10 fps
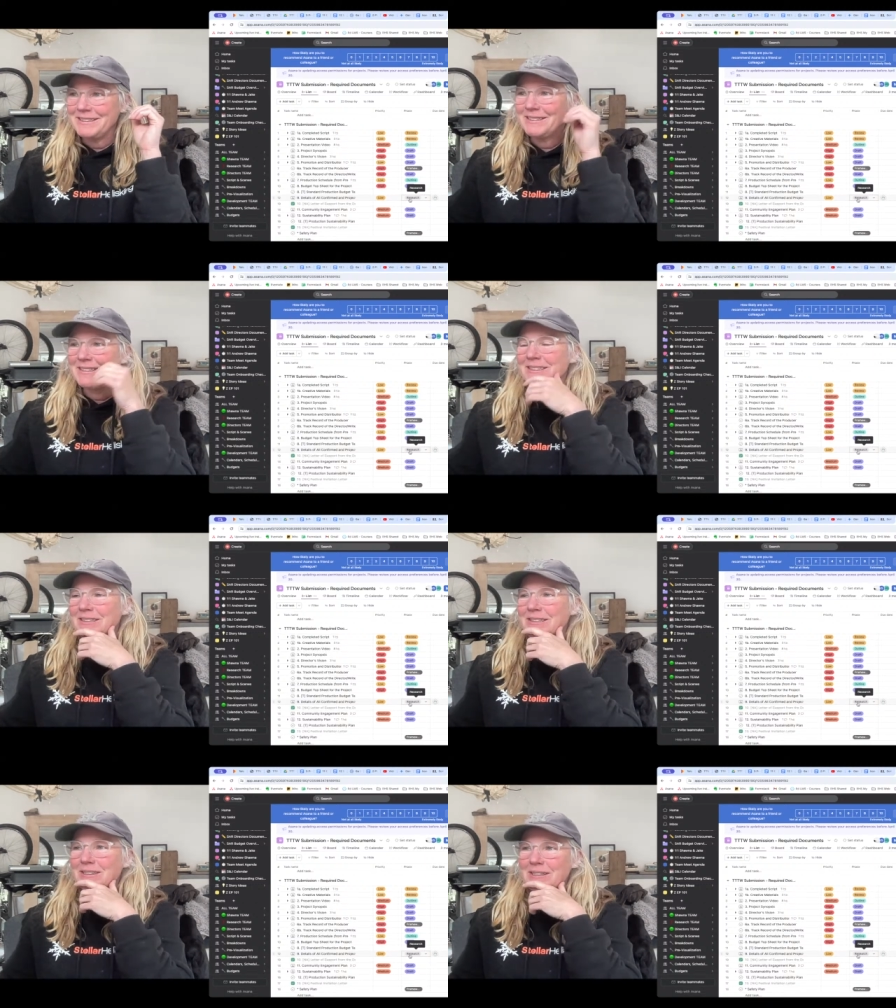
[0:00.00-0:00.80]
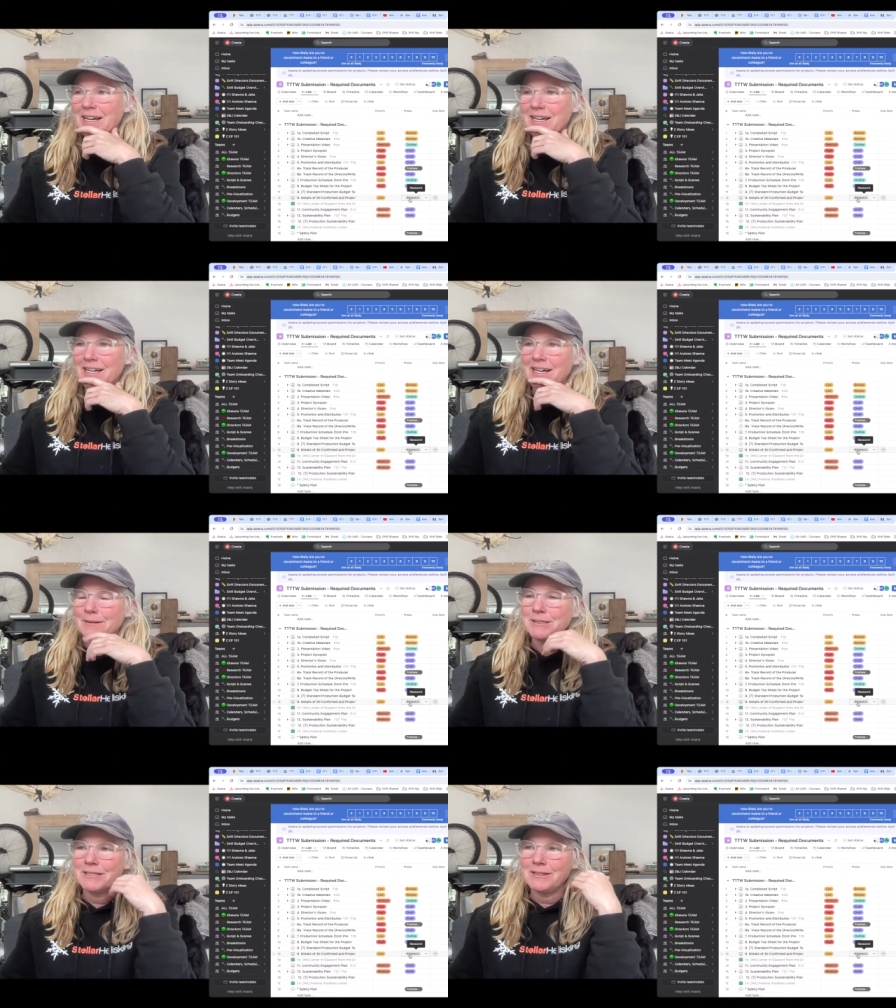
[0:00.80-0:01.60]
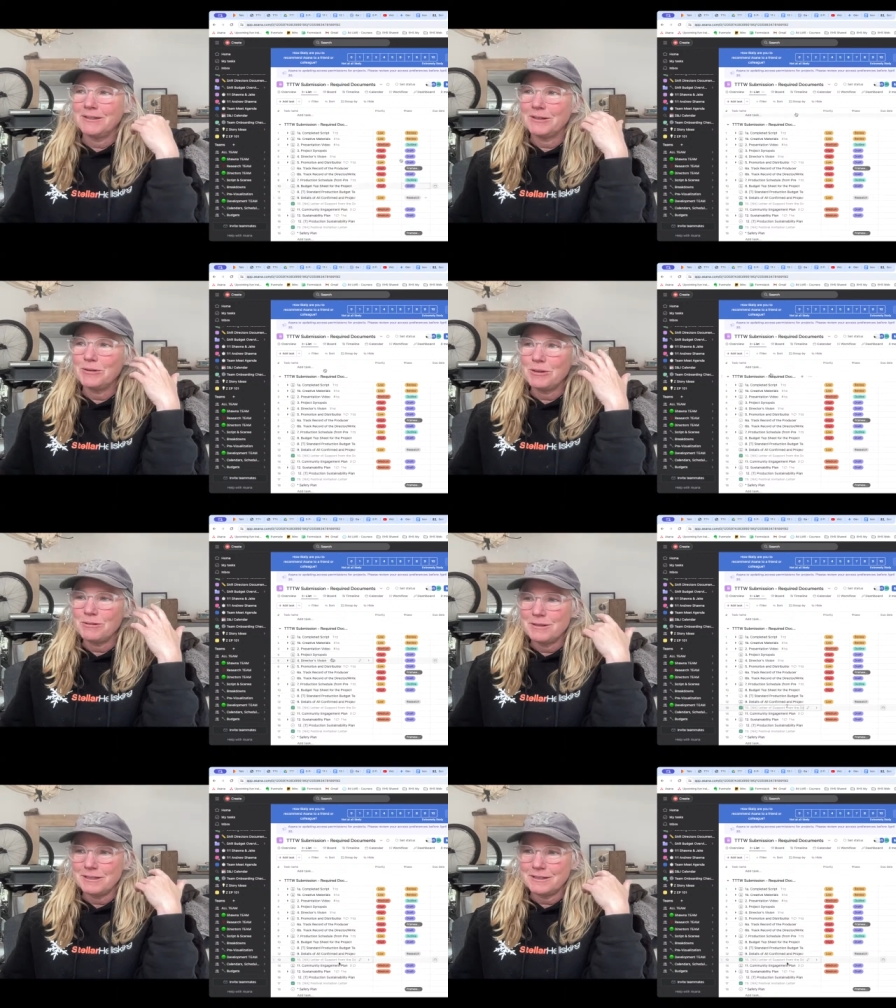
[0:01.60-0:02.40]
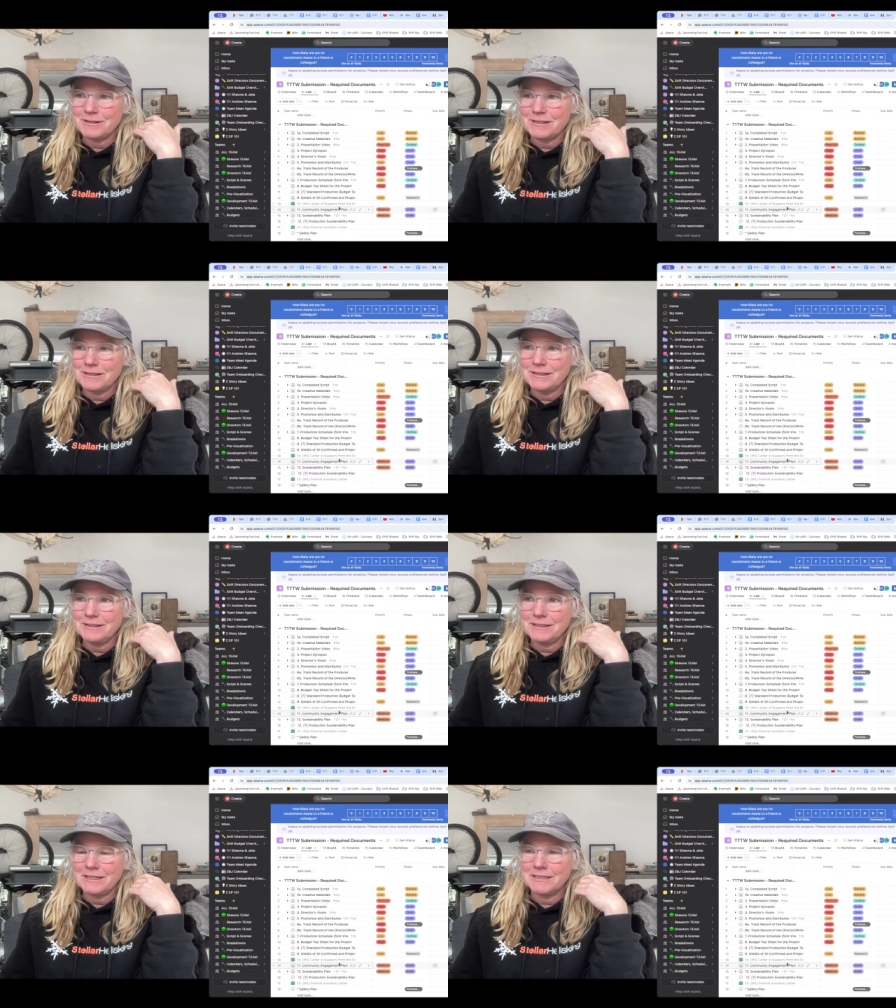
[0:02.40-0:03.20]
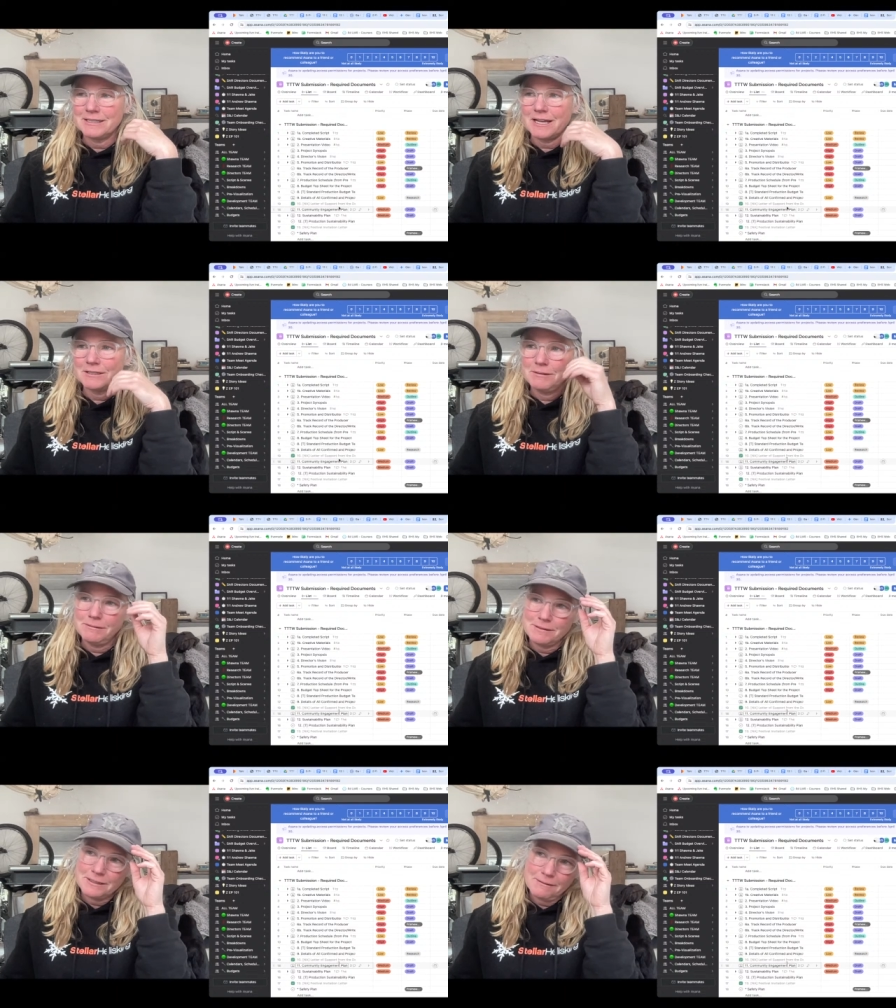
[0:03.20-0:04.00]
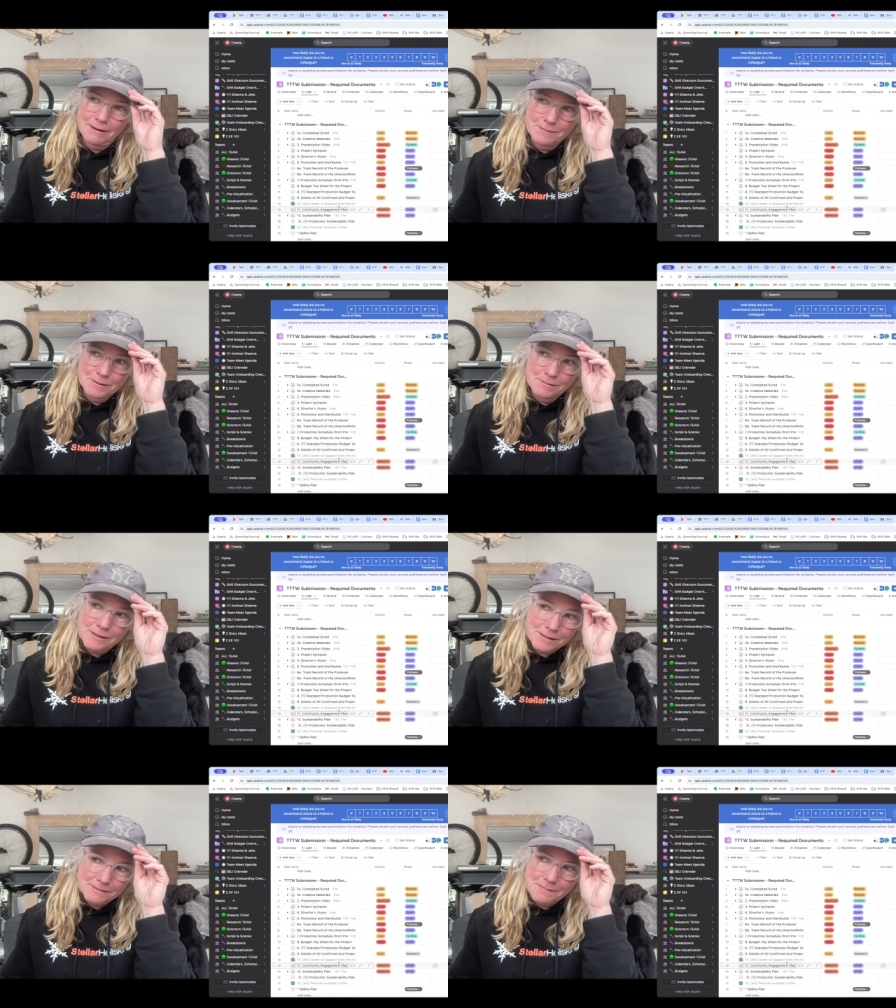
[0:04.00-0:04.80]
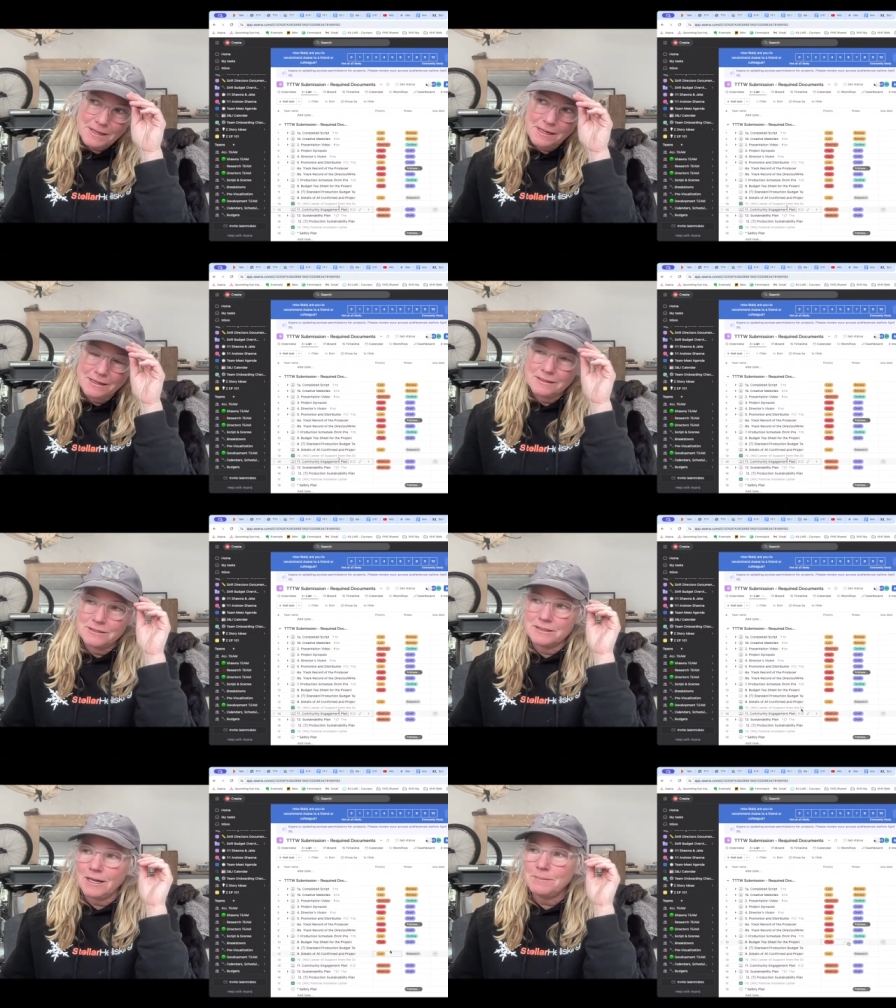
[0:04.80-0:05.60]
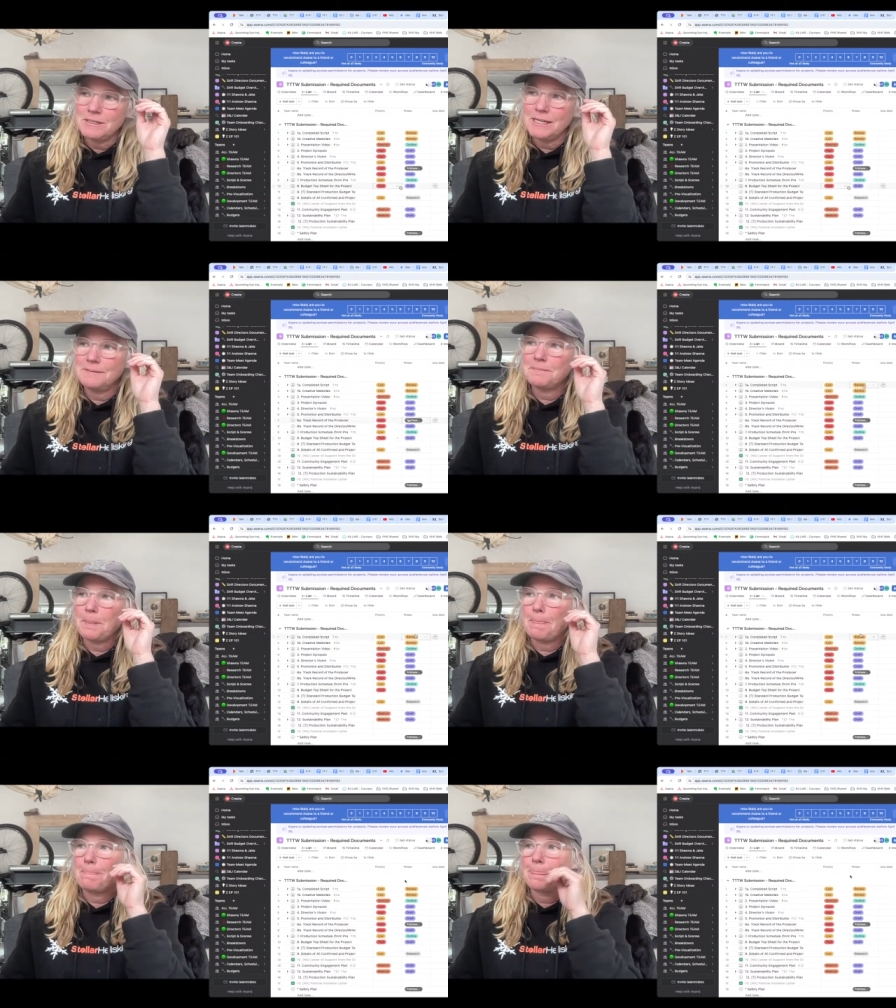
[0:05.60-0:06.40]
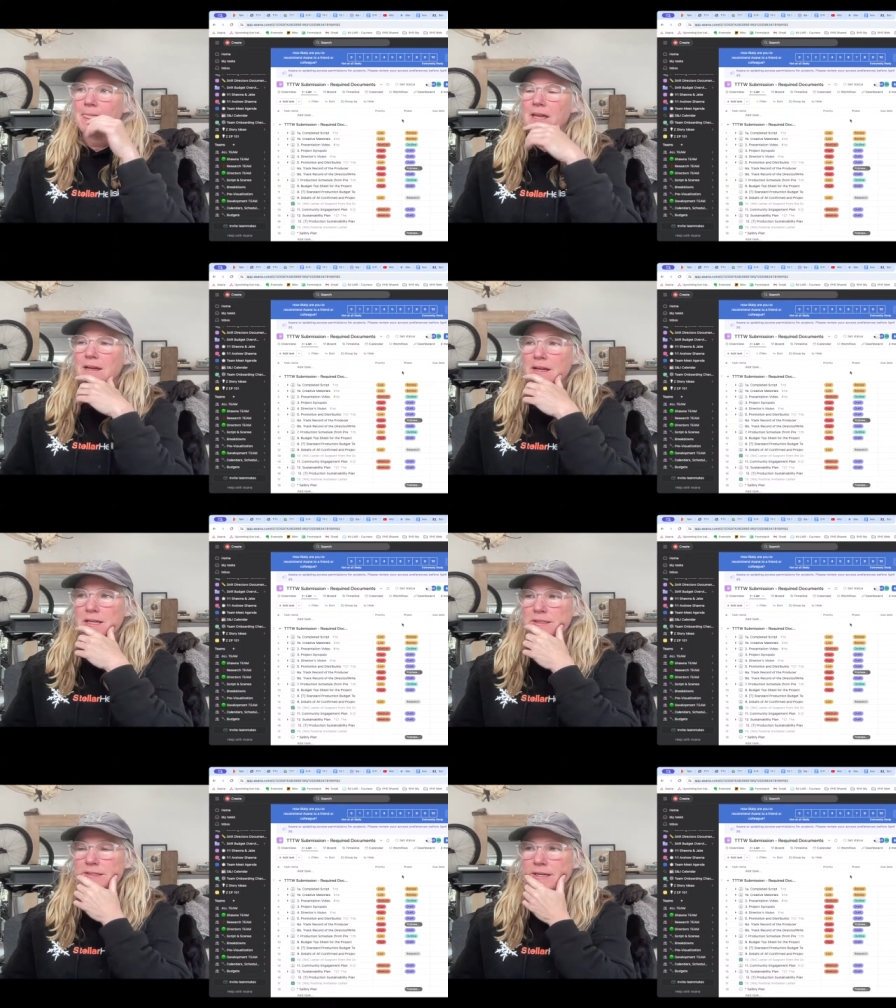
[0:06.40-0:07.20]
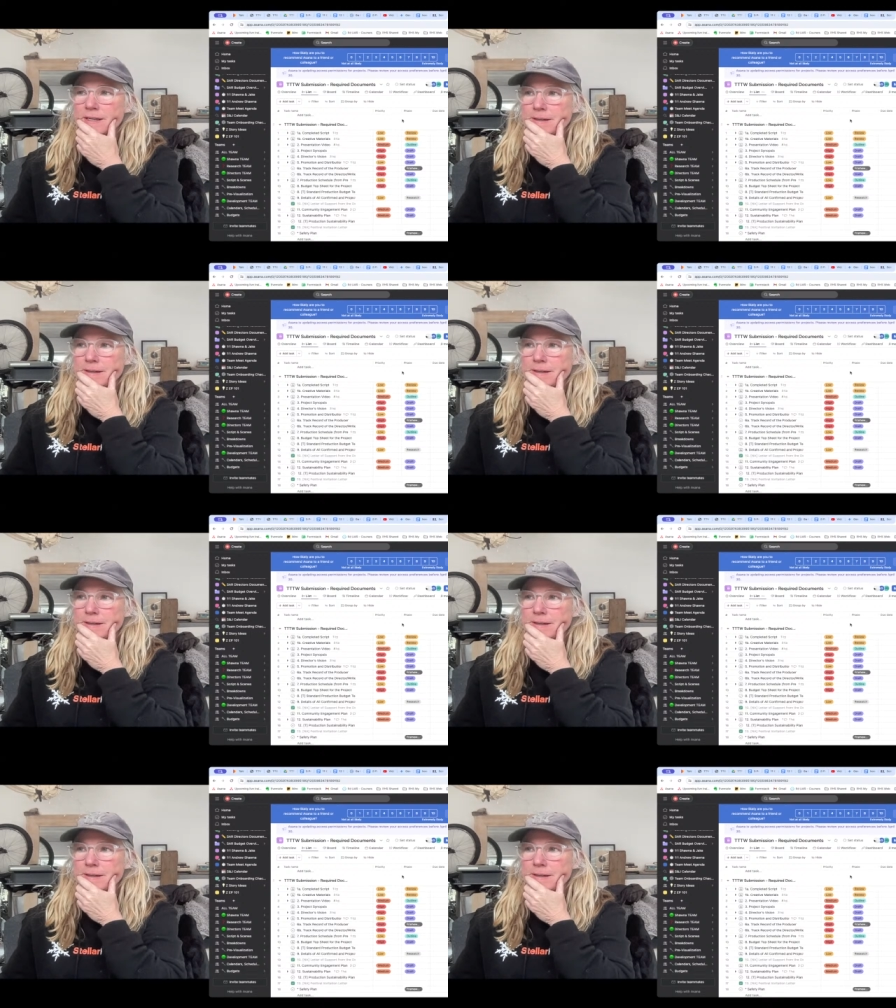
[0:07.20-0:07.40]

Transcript: So I'm just going to go through this all because last week we did quite a bit of work, and just update and